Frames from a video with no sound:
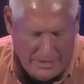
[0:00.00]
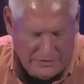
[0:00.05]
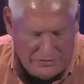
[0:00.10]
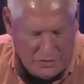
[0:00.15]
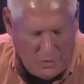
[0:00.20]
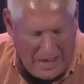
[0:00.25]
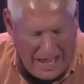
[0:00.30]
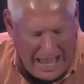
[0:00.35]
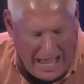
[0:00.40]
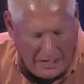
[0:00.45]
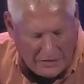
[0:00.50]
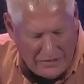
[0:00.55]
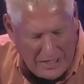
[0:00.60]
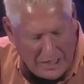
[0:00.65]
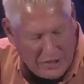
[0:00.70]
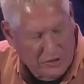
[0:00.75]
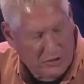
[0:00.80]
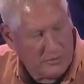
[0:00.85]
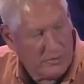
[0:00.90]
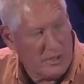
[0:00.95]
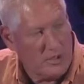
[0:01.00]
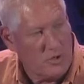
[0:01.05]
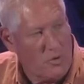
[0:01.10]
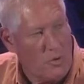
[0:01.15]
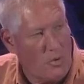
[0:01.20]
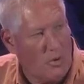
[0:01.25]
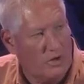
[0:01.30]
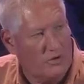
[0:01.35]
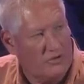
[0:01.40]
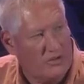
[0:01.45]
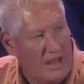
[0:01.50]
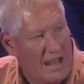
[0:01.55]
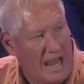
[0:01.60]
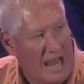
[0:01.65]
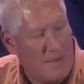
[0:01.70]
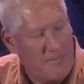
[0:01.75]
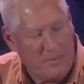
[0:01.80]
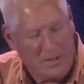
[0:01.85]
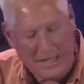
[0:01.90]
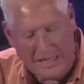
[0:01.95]
And so Acts actually records the
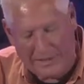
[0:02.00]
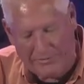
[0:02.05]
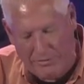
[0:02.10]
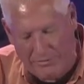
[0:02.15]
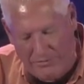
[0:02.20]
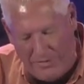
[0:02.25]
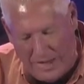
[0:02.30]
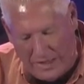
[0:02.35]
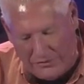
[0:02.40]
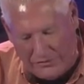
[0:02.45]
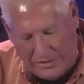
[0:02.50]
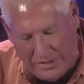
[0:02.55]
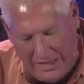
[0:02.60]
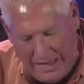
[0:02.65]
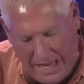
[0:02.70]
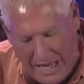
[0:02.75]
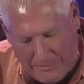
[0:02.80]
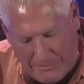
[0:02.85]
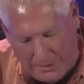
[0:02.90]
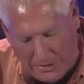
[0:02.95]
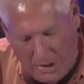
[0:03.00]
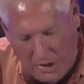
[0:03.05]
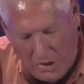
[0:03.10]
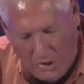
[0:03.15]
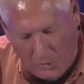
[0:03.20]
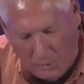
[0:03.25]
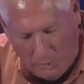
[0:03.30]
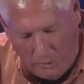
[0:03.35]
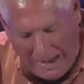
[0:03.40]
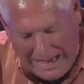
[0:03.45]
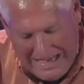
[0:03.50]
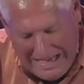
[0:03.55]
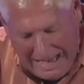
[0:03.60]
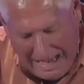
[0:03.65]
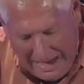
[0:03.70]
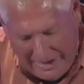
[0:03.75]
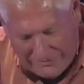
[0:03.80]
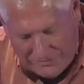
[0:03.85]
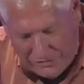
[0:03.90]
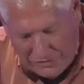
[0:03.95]
happening of events that happened right
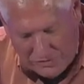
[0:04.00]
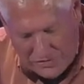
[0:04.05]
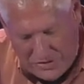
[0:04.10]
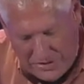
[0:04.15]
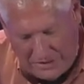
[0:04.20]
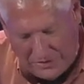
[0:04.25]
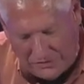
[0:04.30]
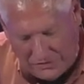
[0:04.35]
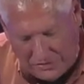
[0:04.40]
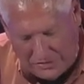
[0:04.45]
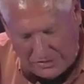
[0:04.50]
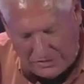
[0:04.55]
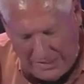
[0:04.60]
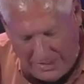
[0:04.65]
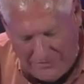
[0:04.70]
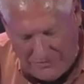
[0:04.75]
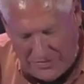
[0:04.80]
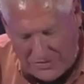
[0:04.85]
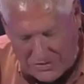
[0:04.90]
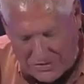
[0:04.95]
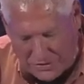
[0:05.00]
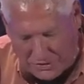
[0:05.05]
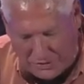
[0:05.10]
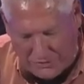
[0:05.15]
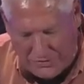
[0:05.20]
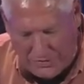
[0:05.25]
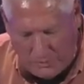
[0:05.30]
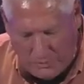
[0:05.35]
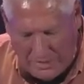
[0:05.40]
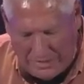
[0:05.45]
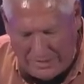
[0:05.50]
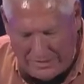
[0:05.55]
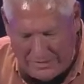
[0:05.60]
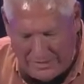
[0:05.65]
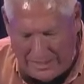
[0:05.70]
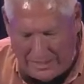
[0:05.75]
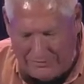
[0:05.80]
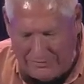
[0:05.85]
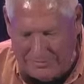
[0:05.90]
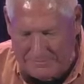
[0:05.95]
after Jesus left this earth and went
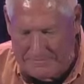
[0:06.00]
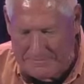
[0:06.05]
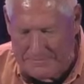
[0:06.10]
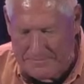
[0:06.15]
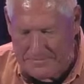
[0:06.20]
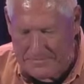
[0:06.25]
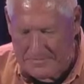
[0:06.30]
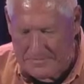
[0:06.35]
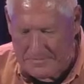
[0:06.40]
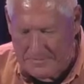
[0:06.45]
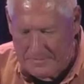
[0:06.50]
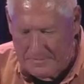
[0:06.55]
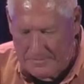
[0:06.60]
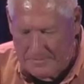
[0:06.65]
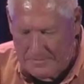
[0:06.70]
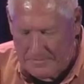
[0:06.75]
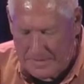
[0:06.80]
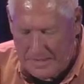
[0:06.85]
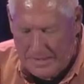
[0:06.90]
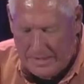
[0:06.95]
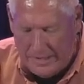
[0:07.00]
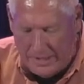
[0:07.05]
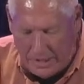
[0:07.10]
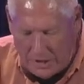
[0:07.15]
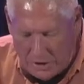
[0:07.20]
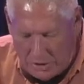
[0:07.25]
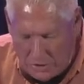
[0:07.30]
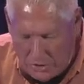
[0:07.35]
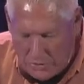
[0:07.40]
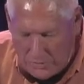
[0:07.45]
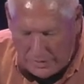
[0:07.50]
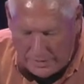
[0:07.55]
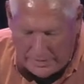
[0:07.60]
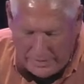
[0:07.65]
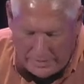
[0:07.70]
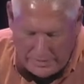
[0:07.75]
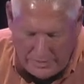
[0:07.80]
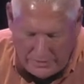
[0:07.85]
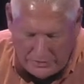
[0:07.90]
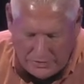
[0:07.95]
into heaven. It included
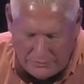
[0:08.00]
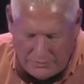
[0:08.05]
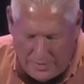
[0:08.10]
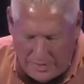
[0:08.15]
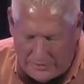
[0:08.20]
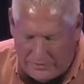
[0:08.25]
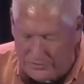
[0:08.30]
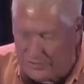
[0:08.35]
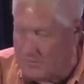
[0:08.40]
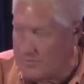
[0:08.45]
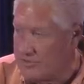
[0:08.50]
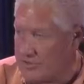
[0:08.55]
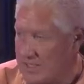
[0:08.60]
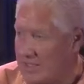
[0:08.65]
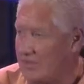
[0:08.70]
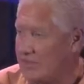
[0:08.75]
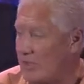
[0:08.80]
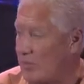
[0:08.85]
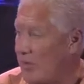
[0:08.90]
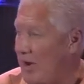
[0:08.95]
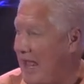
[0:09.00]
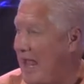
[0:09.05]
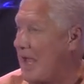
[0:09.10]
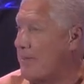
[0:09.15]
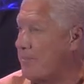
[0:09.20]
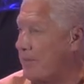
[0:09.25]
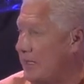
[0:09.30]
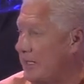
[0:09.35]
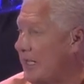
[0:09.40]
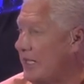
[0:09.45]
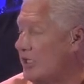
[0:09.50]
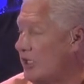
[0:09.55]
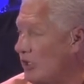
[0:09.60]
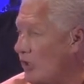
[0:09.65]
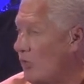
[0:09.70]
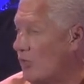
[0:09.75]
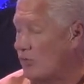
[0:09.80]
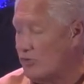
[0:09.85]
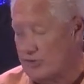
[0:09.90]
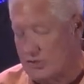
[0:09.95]
in these events some things that were happening in the
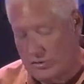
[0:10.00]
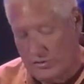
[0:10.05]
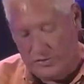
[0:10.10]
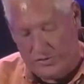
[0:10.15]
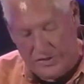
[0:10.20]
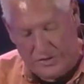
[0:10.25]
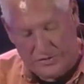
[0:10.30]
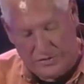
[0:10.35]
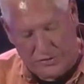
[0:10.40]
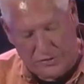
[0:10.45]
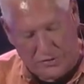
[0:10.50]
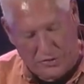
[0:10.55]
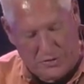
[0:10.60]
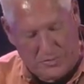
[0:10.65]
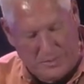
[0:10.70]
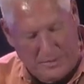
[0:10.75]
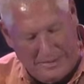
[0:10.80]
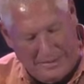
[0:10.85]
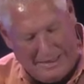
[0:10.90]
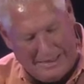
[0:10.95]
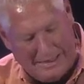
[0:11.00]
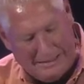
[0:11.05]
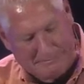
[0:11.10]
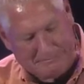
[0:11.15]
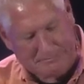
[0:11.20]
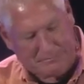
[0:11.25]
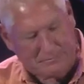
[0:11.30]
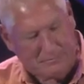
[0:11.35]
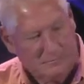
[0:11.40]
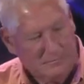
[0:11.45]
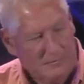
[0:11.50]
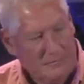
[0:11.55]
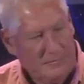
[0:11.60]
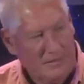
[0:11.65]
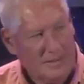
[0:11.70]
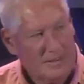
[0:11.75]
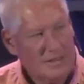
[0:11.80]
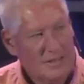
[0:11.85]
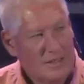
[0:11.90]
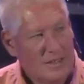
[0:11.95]
local church as the church began.
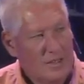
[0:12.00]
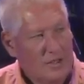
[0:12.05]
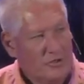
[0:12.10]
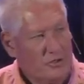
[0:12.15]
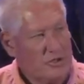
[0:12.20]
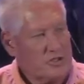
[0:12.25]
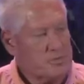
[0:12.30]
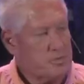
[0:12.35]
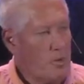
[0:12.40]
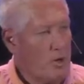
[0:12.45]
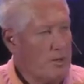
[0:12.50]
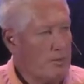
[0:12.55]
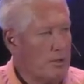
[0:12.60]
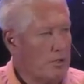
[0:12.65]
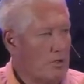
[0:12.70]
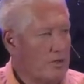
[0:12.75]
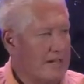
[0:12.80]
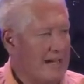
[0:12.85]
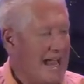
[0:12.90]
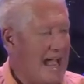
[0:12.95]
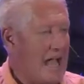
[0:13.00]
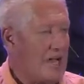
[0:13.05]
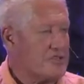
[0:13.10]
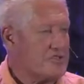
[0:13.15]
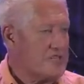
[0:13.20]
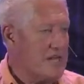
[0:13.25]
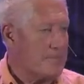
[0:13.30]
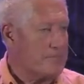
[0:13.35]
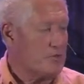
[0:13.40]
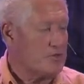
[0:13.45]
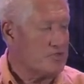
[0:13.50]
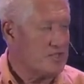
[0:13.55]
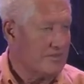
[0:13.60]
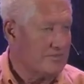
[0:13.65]
So this morning we're going to look at Acts chapter